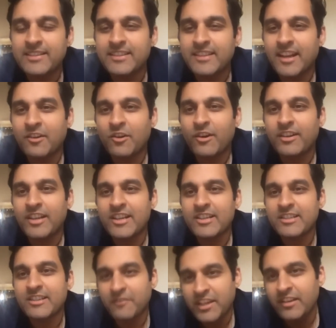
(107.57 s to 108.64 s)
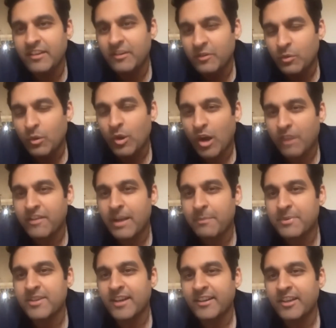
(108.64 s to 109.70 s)
In that context, we do a lot of
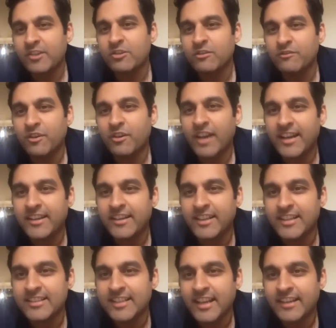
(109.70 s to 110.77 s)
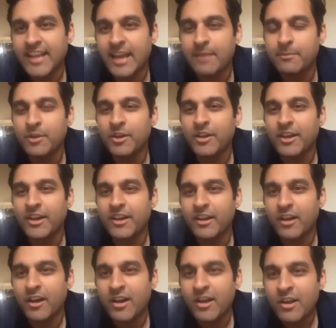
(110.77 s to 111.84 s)
representation for entities like Daimler and
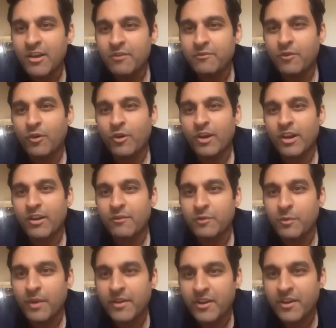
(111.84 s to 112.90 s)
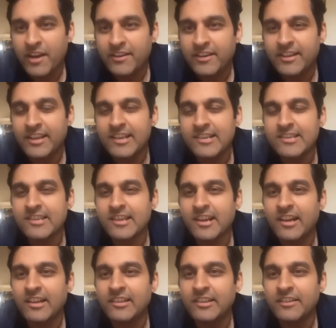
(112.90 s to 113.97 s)
Ford and a few other entities
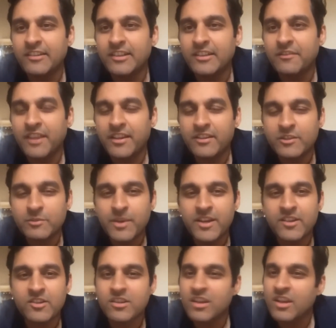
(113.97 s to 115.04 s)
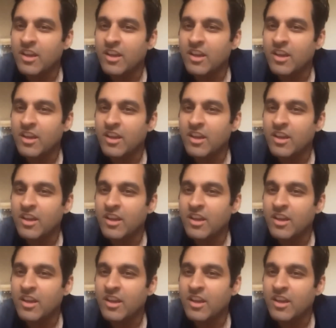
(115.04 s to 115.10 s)
in the vehicle space,